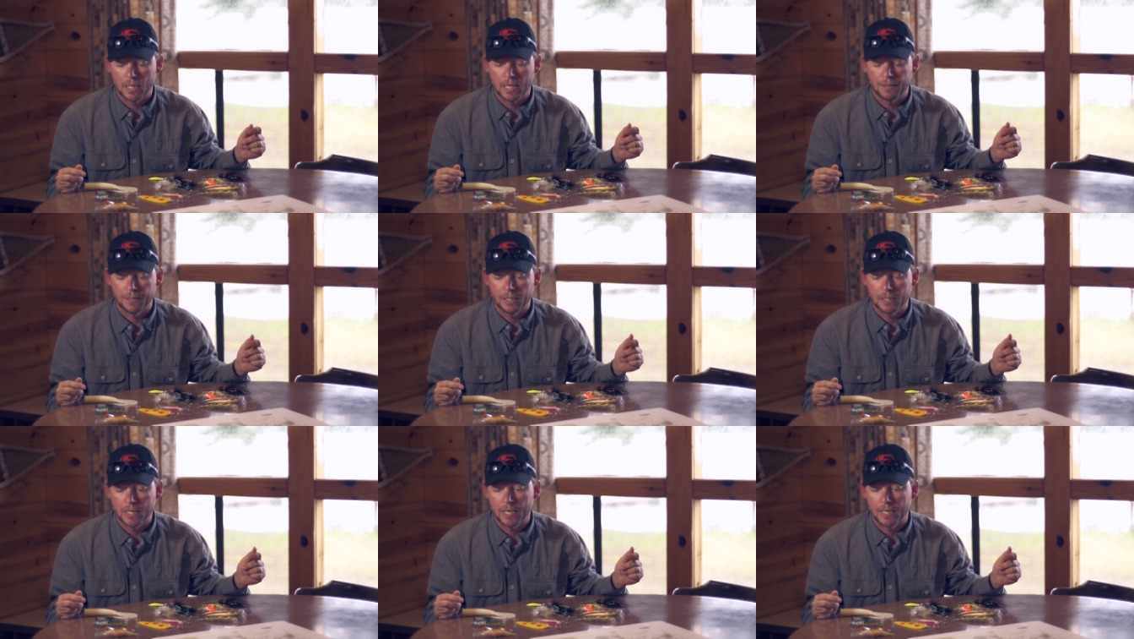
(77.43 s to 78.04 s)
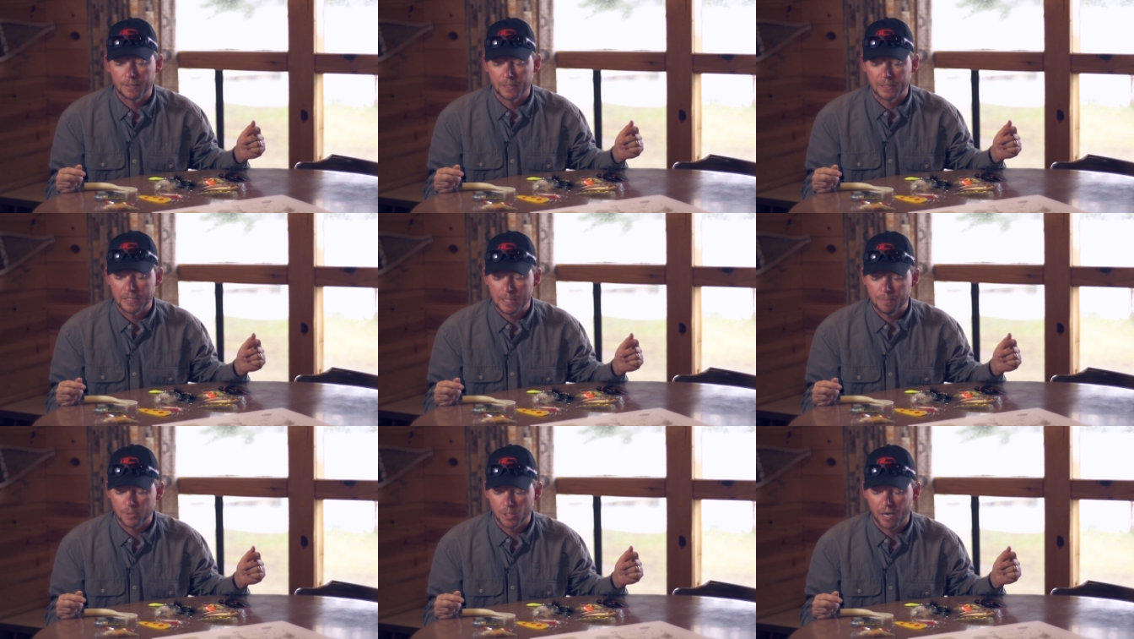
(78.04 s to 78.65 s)
and the, uh, the
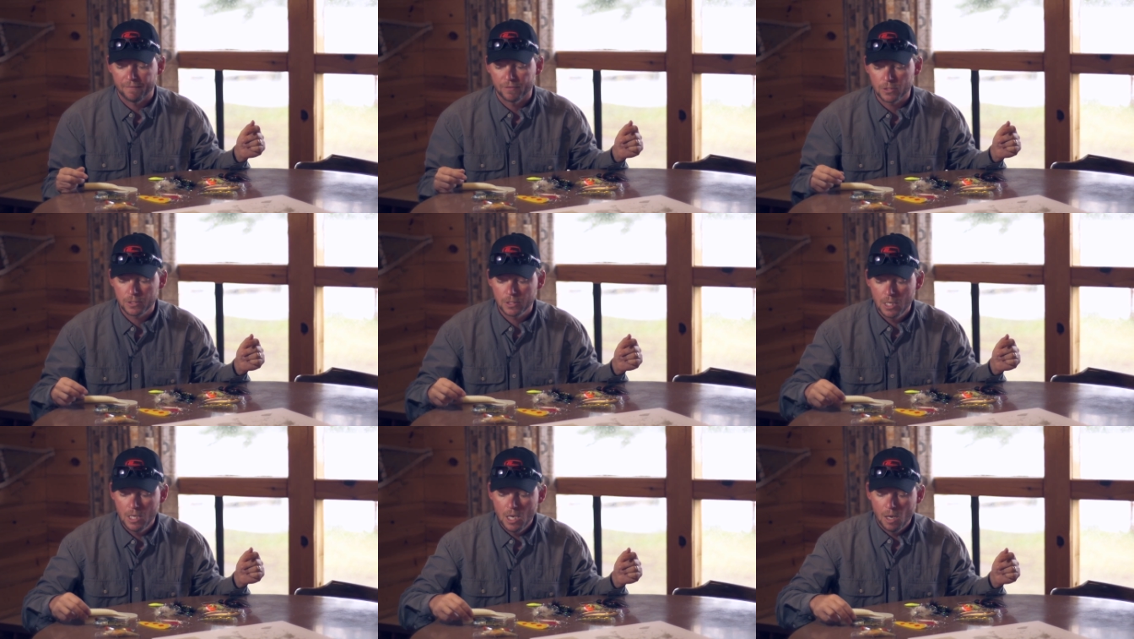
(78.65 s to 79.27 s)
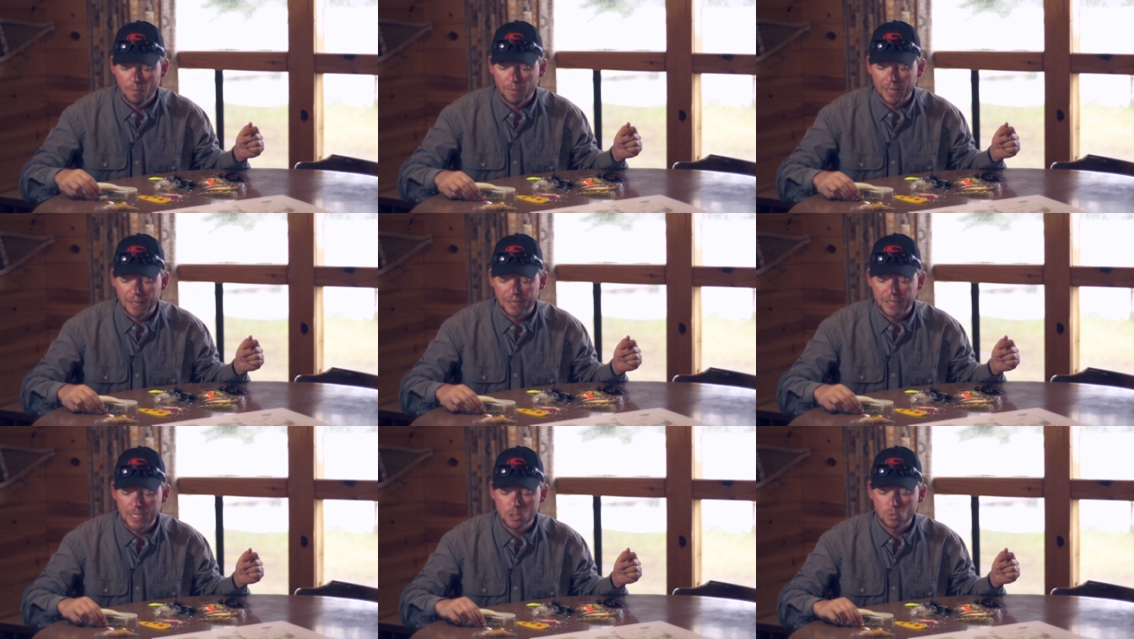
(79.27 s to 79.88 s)
deep divers, but
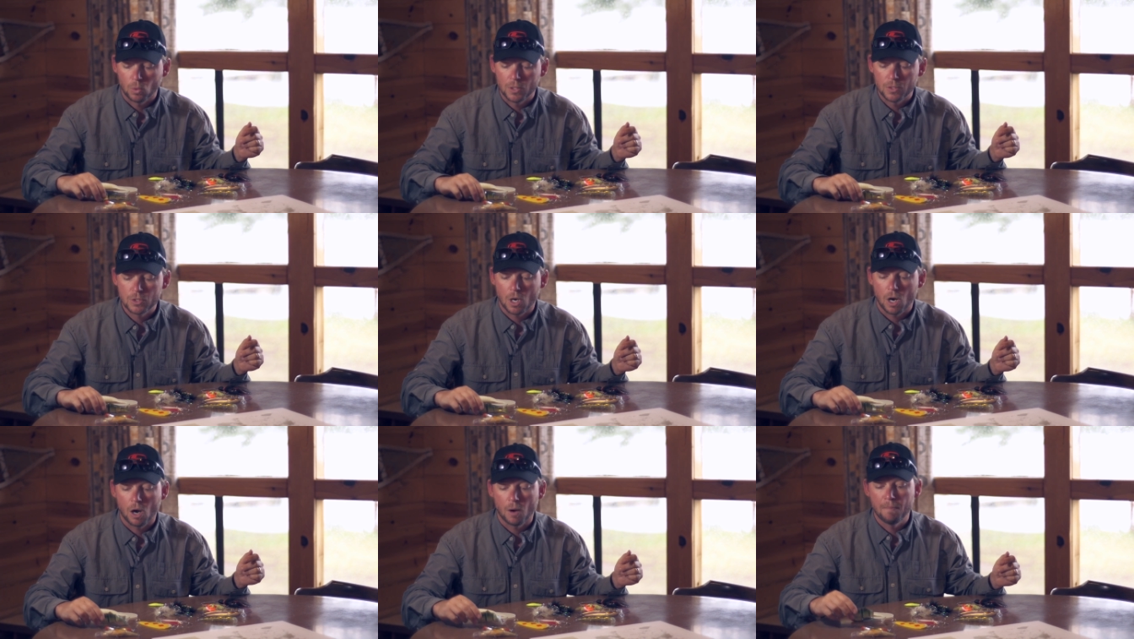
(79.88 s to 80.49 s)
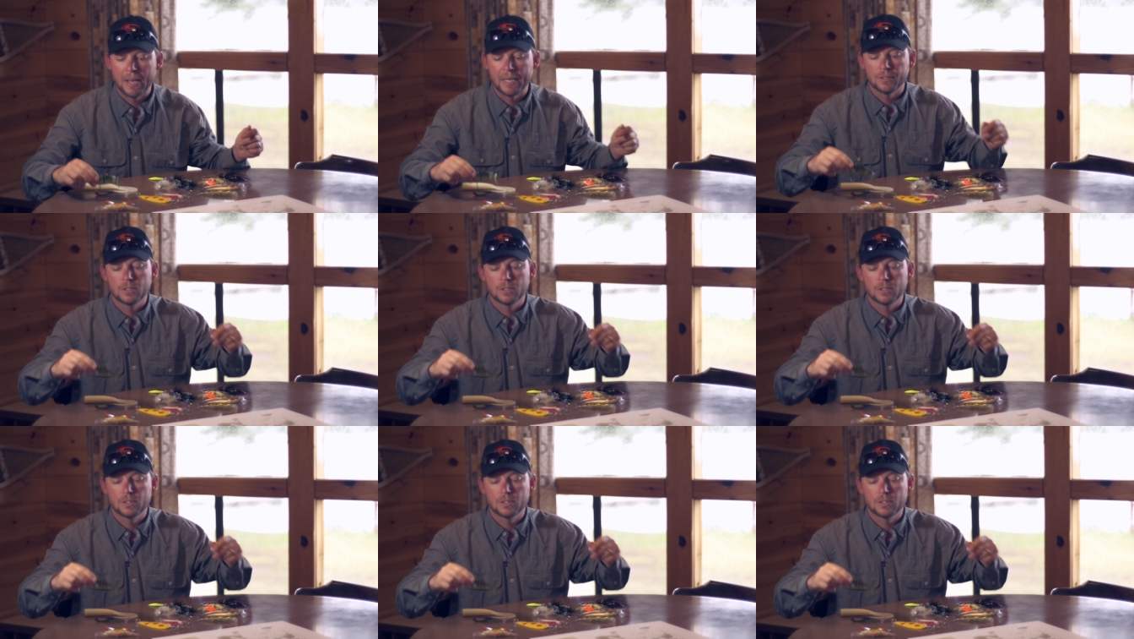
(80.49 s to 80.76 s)
these ones are meant